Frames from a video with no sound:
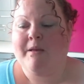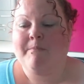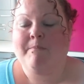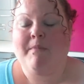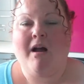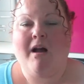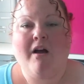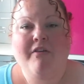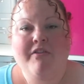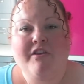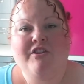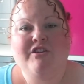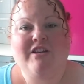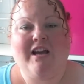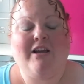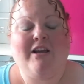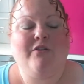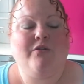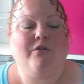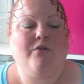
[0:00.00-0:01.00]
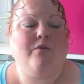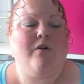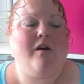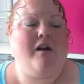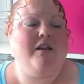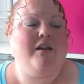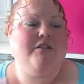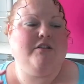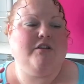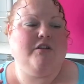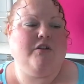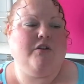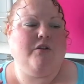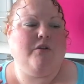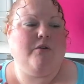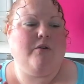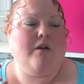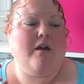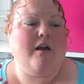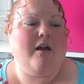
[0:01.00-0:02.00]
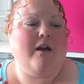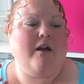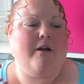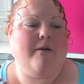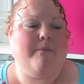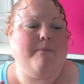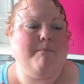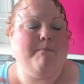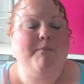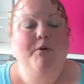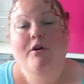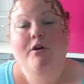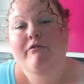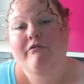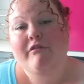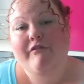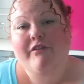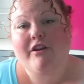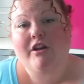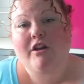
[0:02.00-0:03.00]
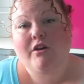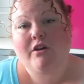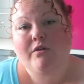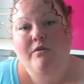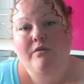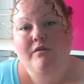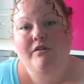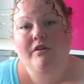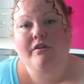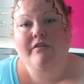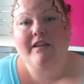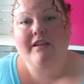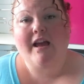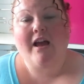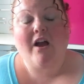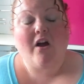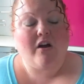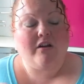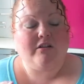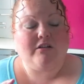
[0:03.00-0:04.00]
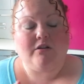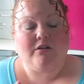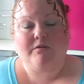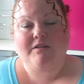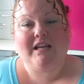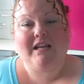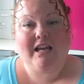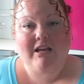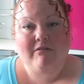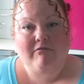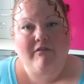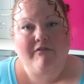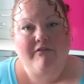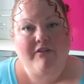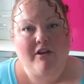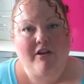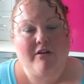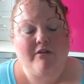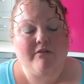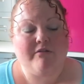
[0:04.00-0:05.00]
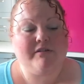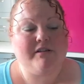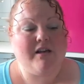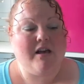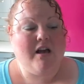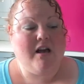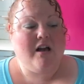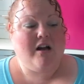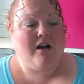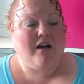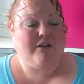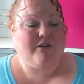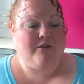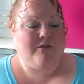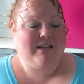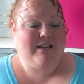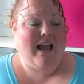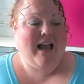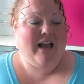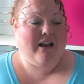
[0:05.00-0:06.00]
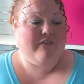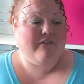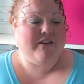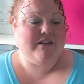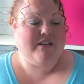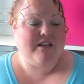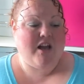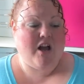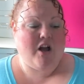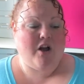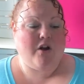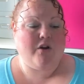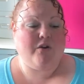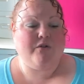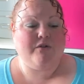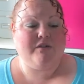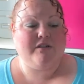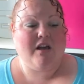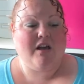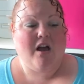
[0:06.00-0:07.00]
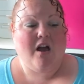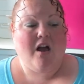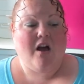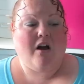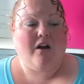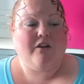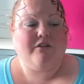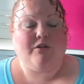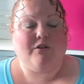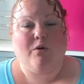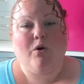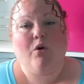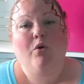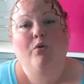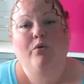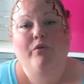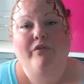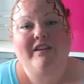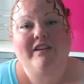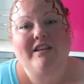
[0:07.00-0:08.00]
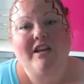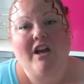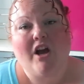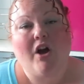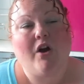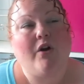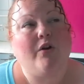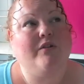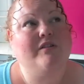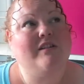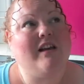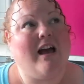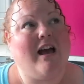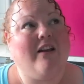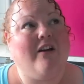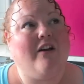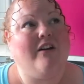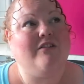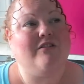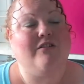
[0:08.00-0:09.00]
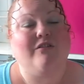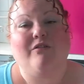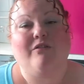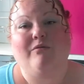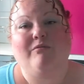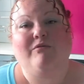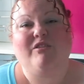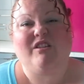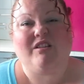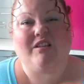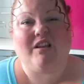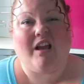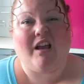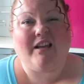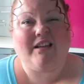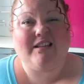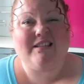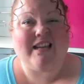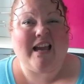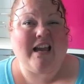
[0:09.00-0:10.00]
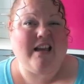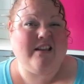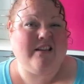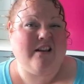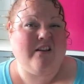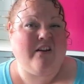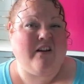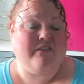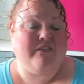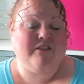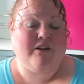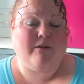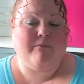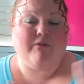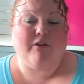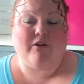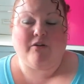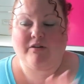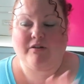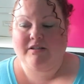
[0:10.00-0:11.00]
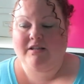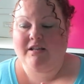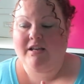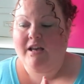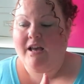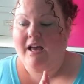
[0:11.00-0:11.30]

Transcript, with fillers: My other channel, I do um, book reviews on there, I do tea reviews, I do tag videos, I do haul videos, and I do just like day in the life type vlogs.